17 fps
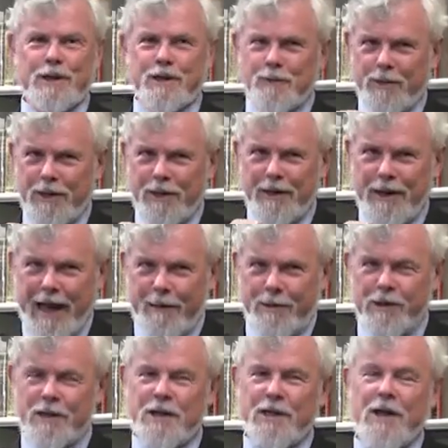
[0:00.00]
is what
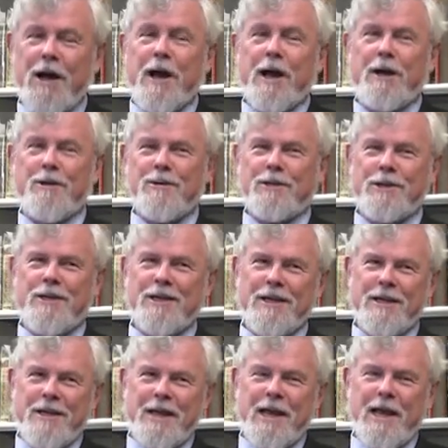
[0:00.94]
happens in Huck. You see.
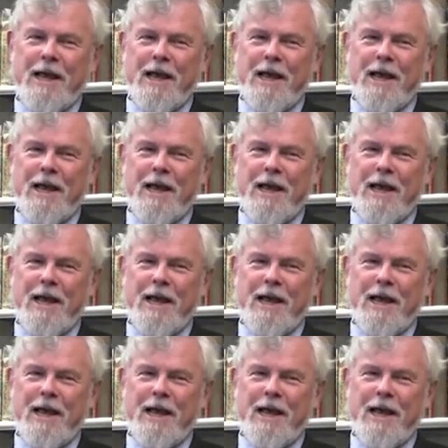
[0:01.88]
Yeah.